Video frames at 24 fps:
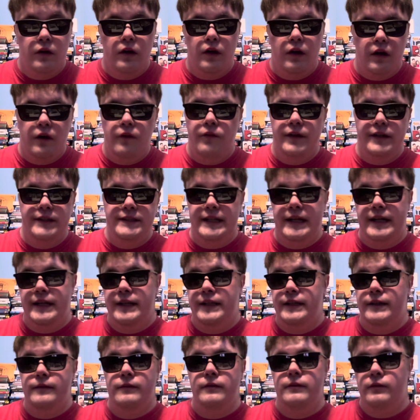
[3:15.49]
of
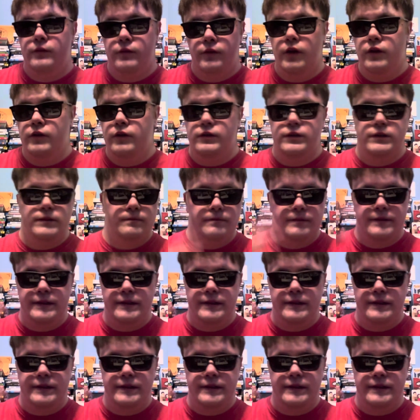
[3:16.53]
anxiety. Who knows?